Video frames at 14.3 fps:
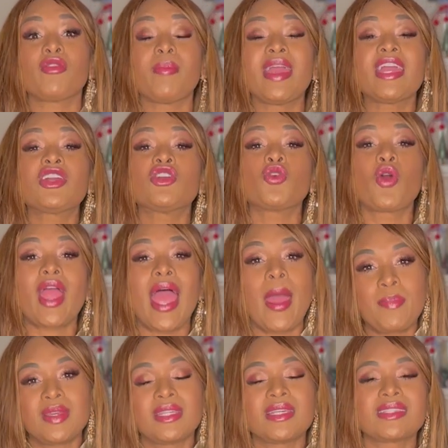Make your
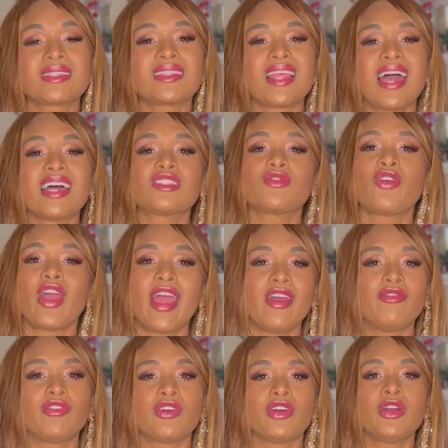happiness last
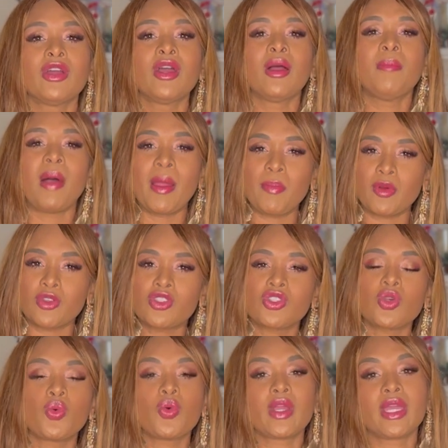forever by
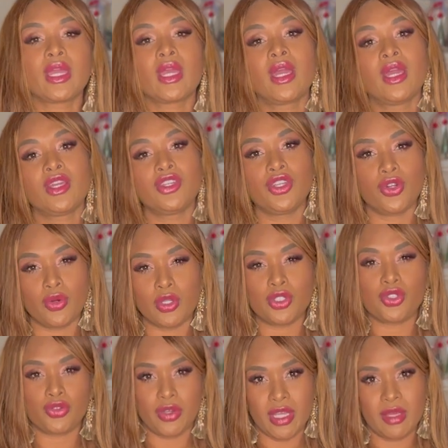pursuing your
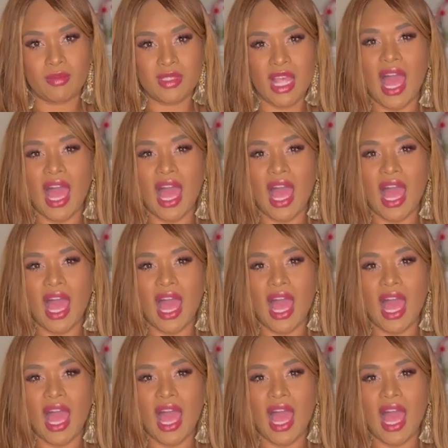dreams.